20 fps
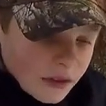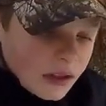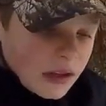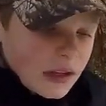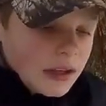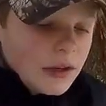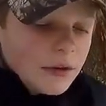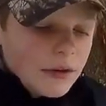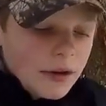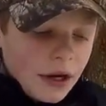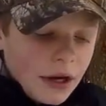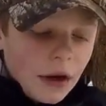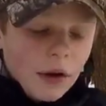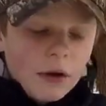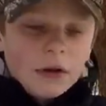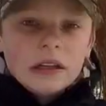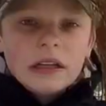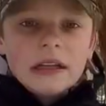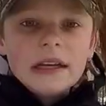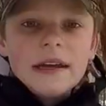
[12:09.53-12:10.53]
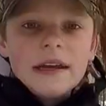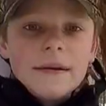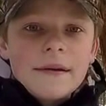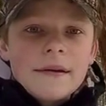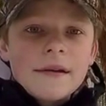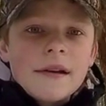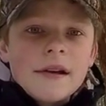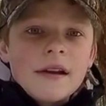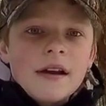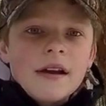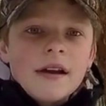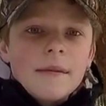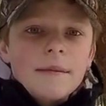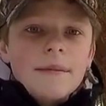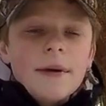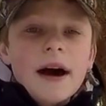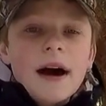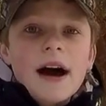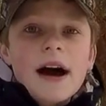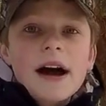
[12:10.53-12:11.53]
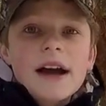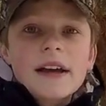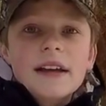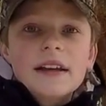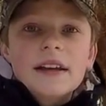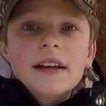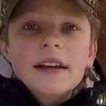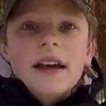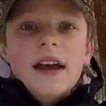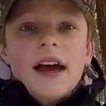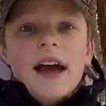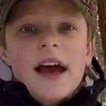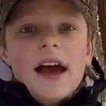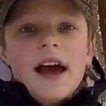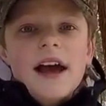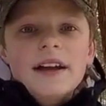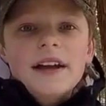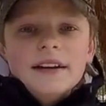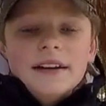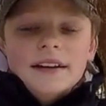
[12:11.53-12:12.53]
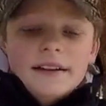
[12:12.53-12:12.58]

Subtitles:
you can only buy at